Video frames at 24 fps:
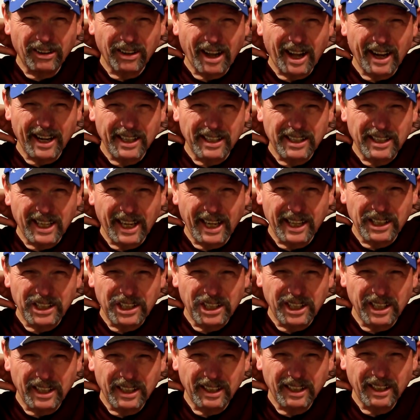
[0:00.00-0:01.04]
a lot of
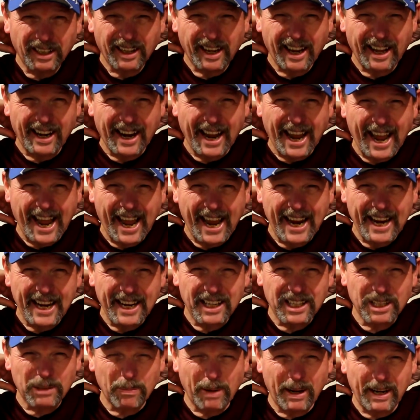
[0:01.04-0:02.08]
tension, kind of
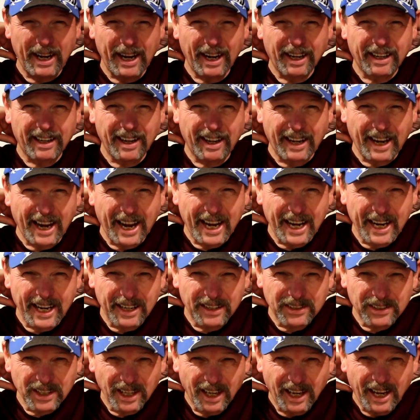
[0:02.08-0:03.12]
aches, my neck kind of
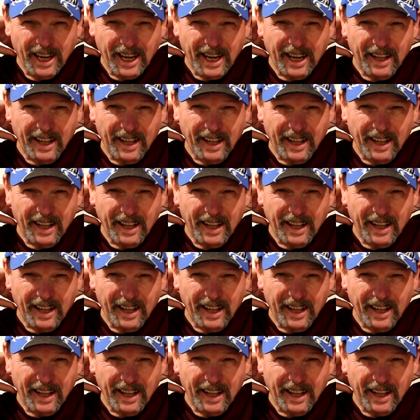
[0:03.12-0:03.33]
aches,